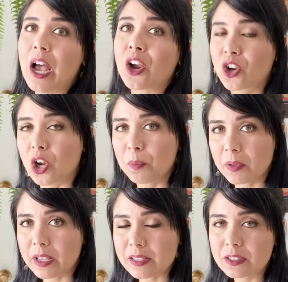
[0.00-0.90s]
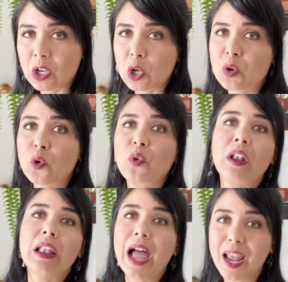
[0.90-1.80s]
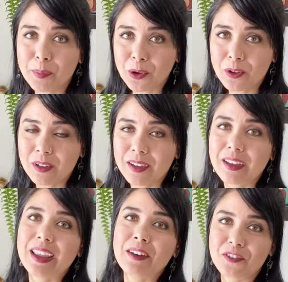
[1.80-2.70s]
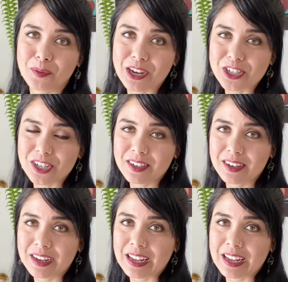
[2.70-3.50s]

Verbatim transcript: A good place to look for reliable information